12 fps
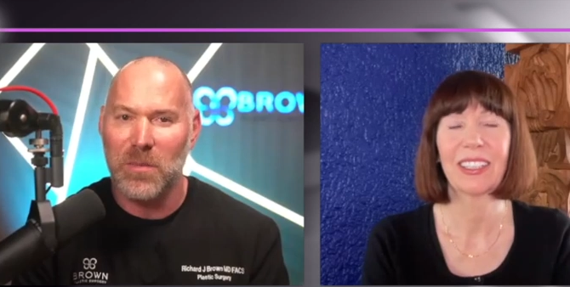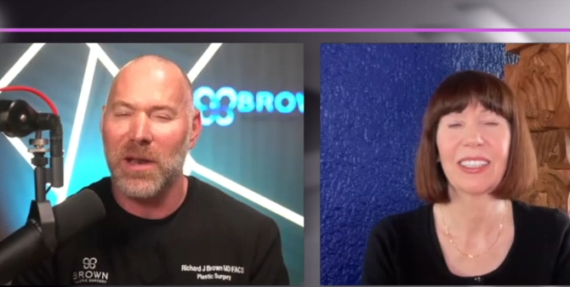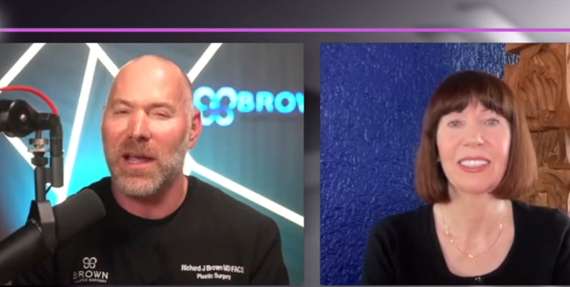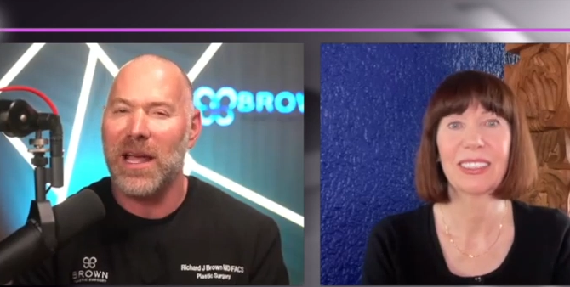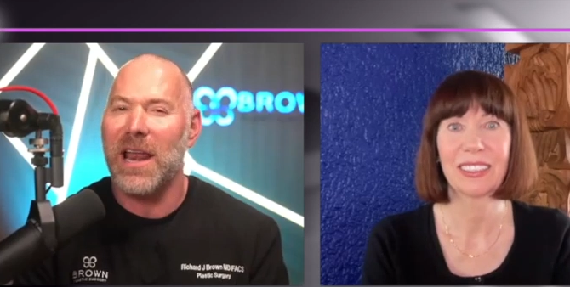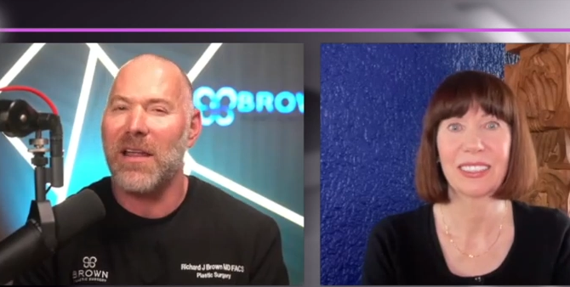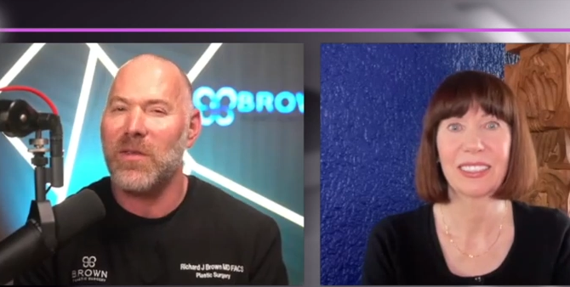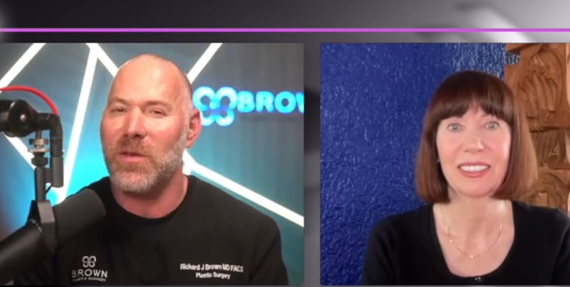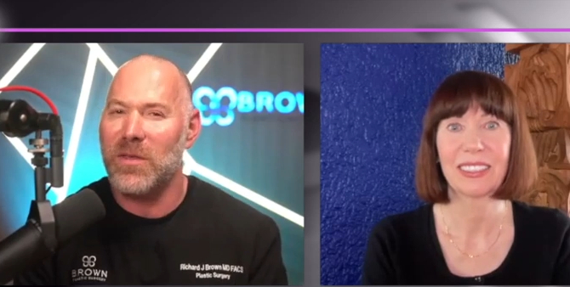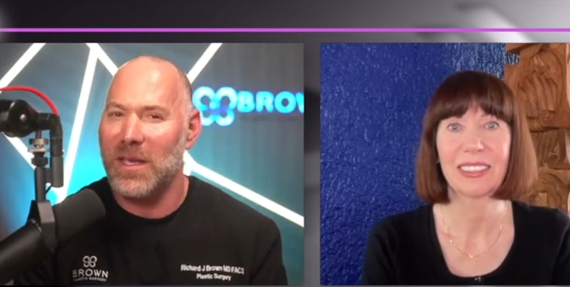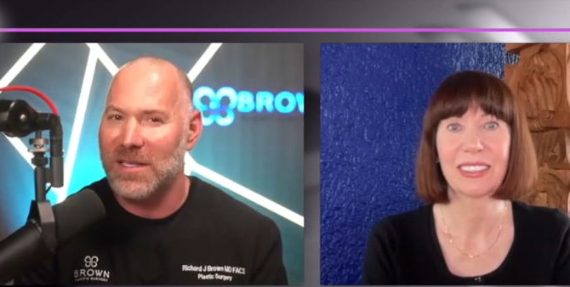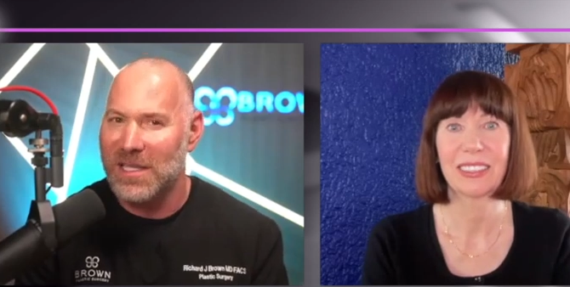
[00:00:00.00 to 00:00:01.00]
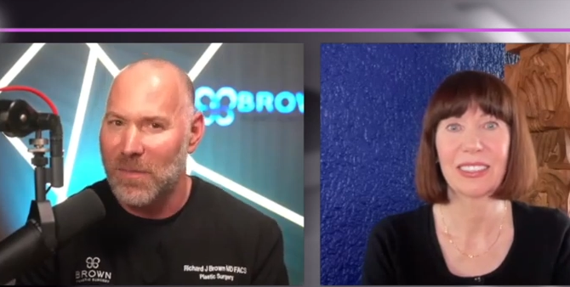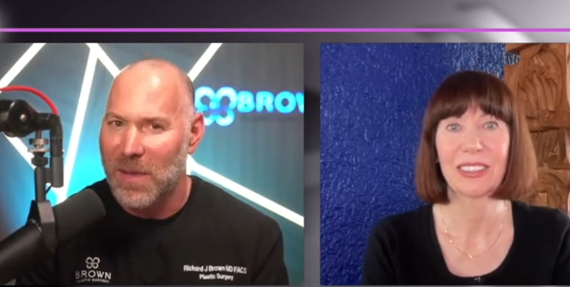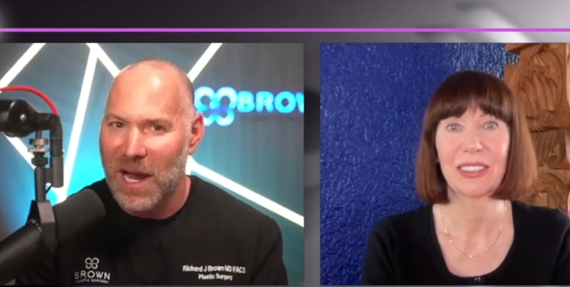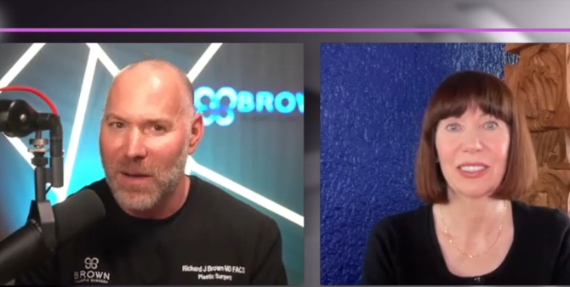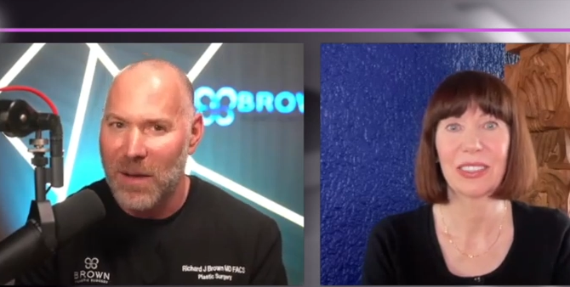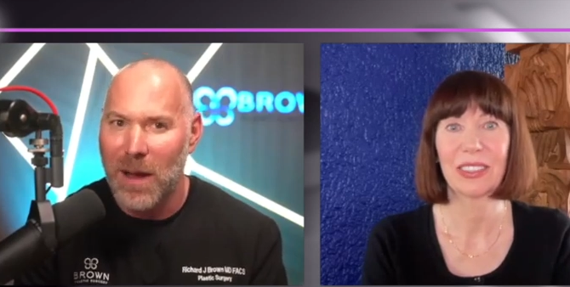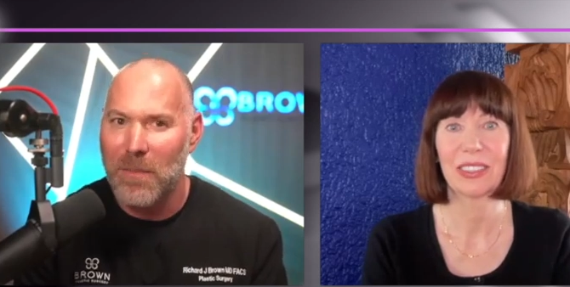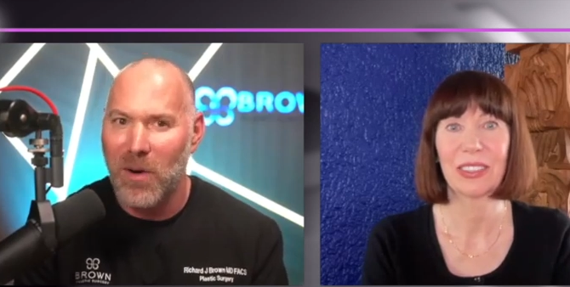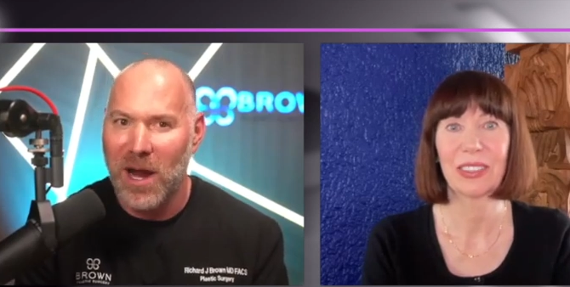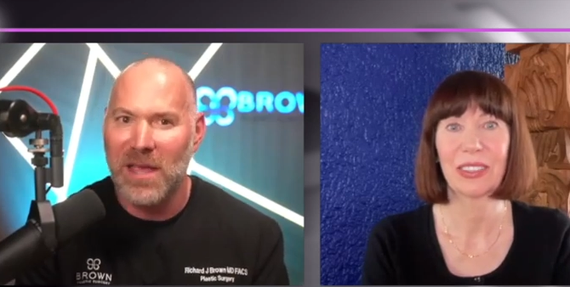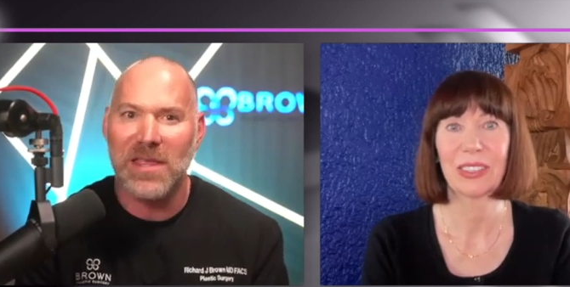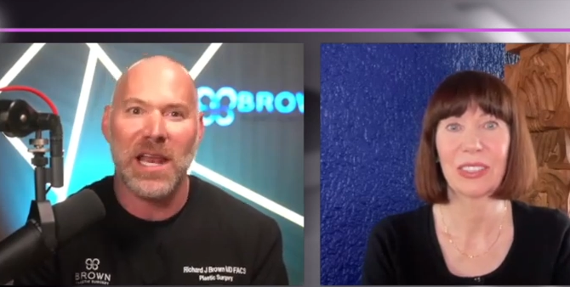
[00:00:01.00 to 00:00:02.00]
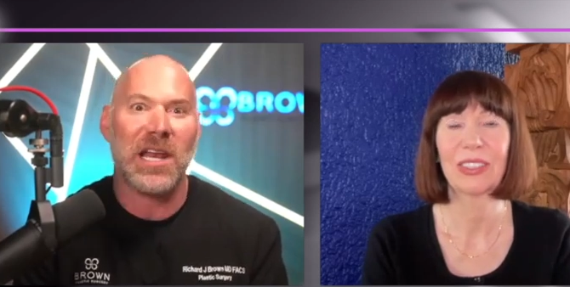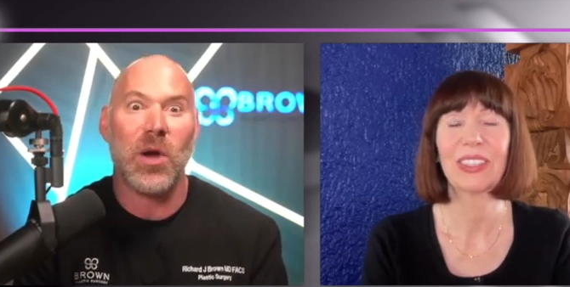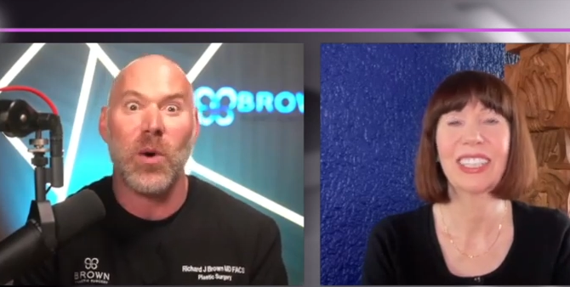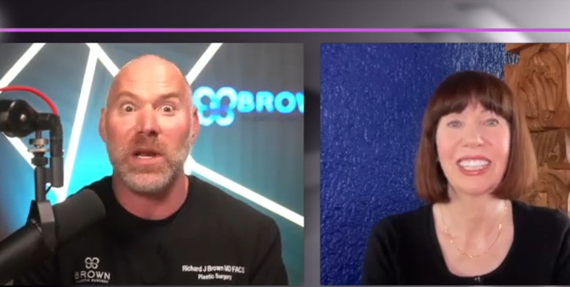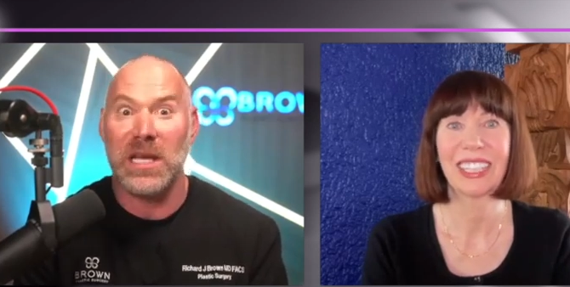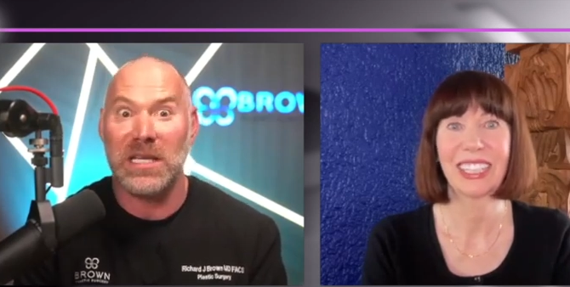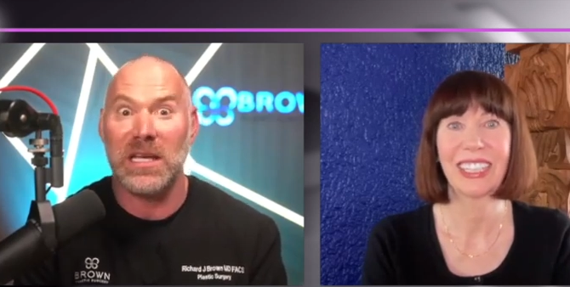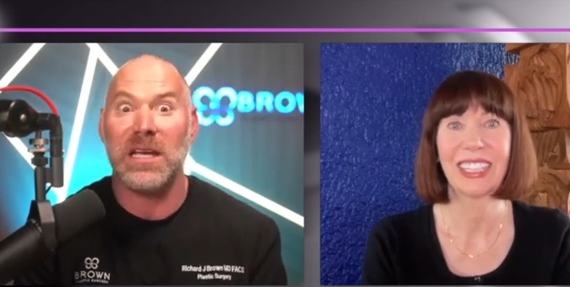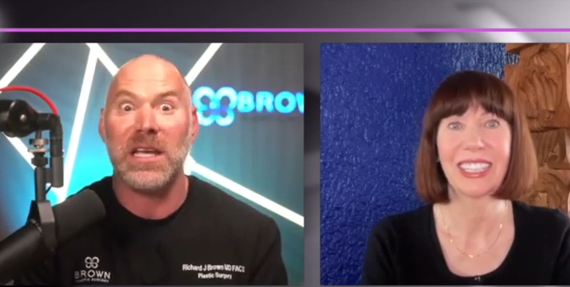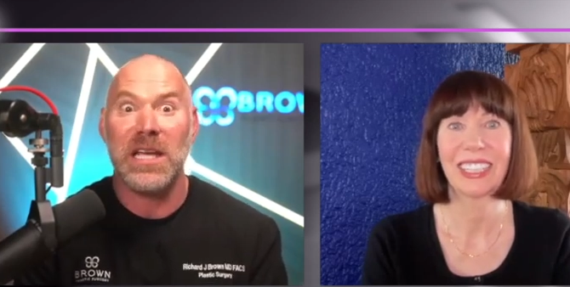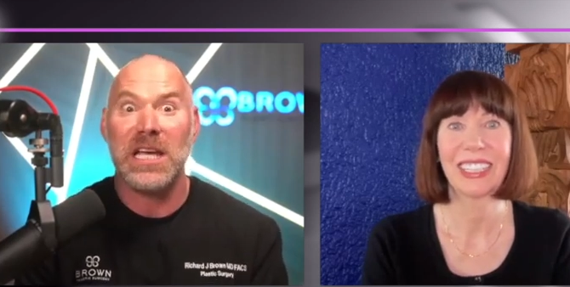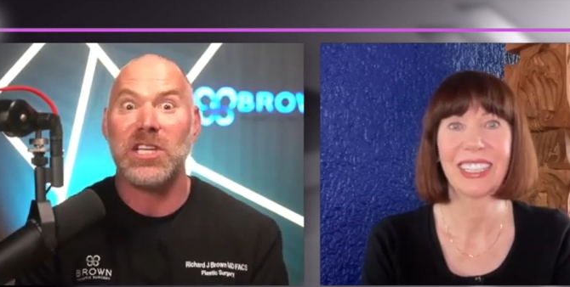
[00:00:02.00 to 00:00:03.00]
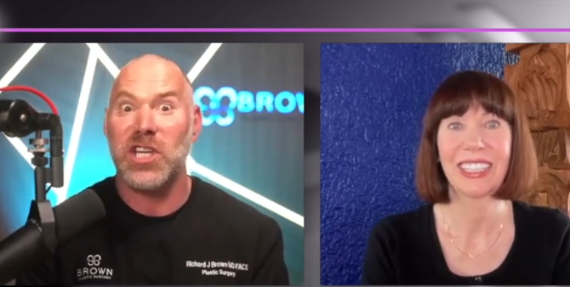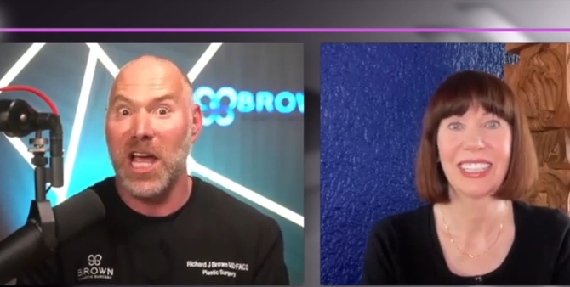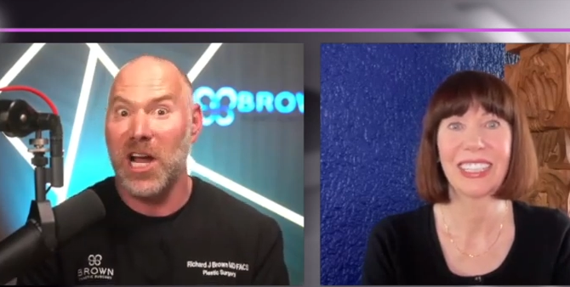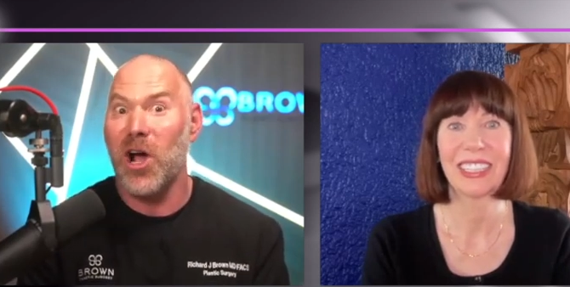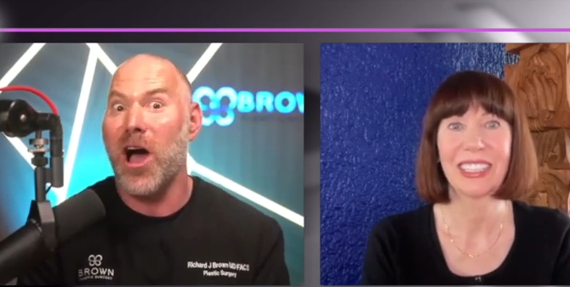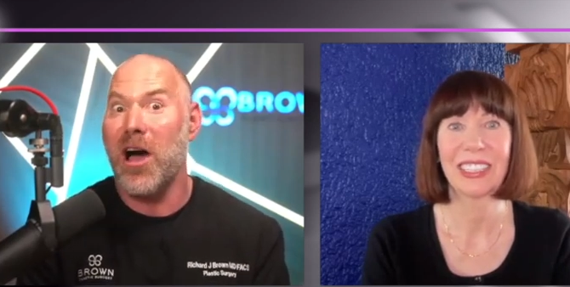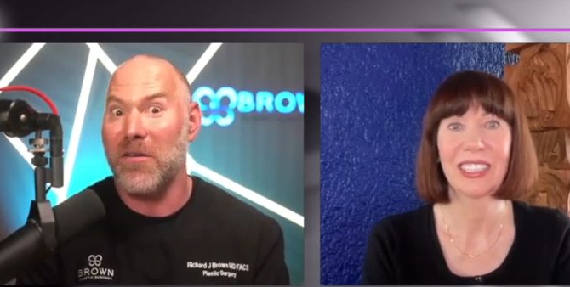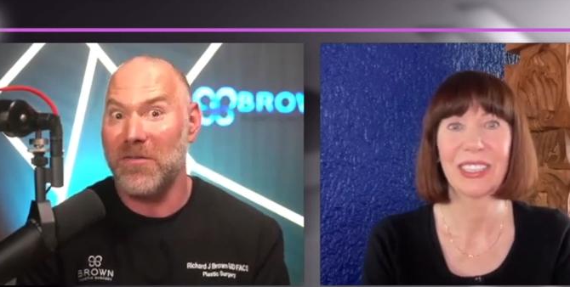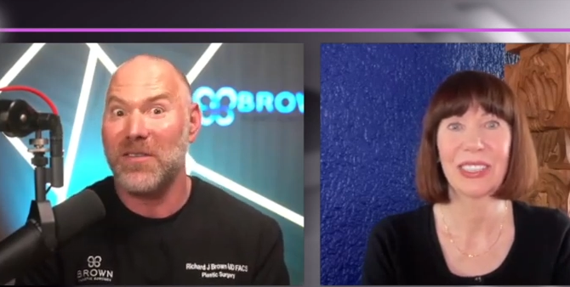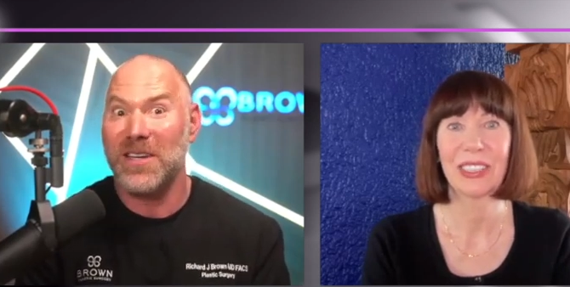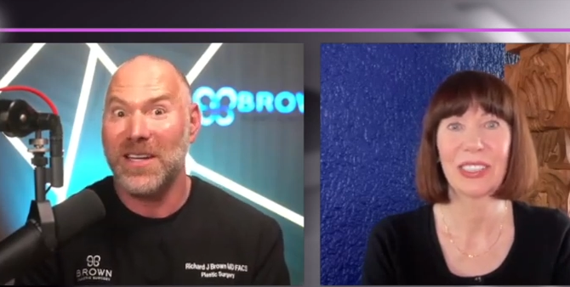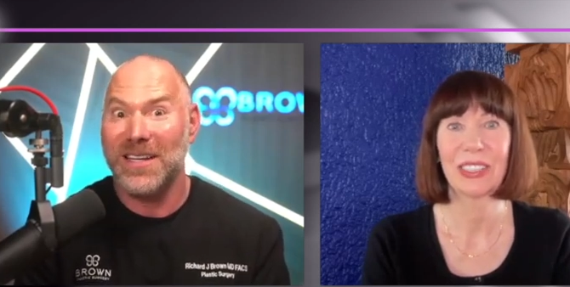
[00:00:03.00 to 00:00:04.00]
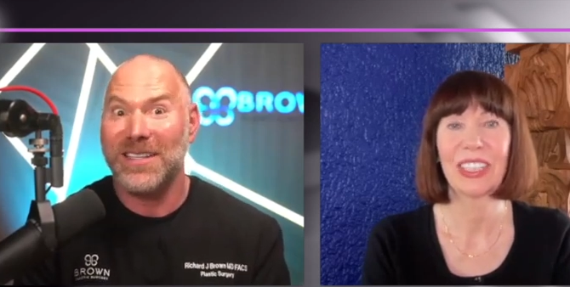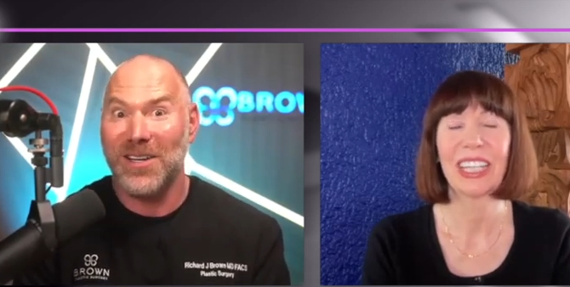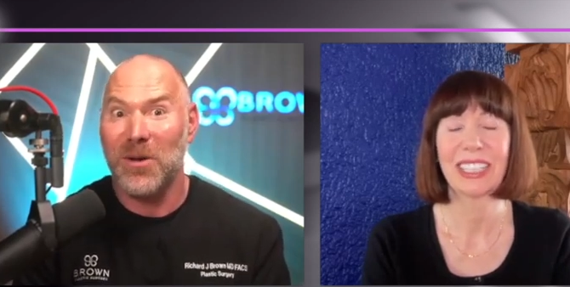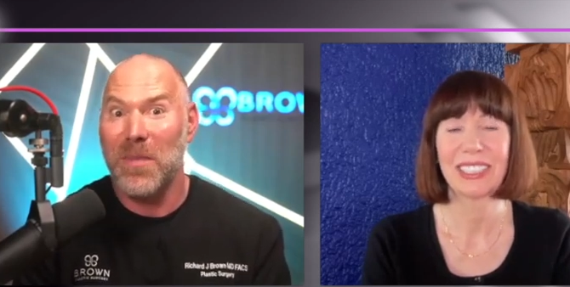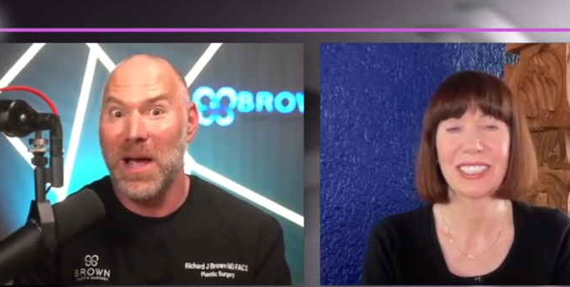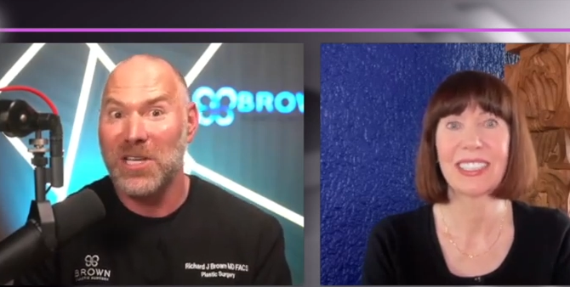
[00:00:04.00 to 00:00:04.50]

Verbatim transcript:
Speaker 1: but I got a few things in the back of my brain that I know I need to check off on my